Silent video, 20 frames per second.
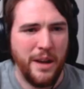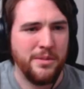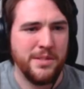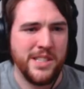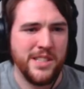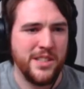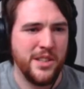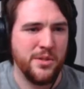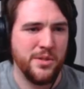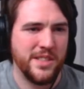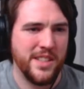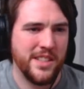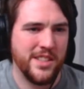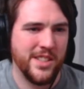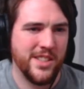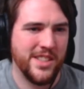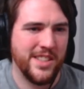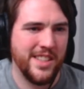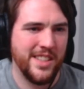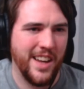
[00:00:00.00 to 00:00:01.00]
would you do such
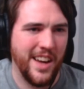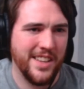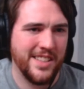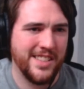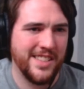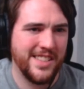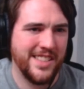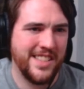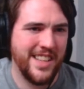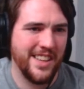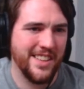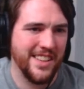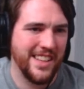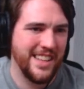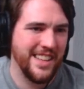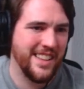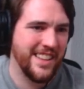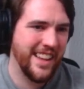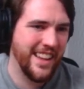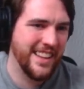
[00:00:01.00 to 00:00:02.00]
a
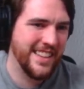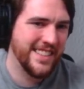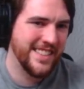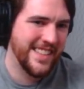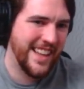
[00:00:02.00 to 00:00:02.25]
silly thing as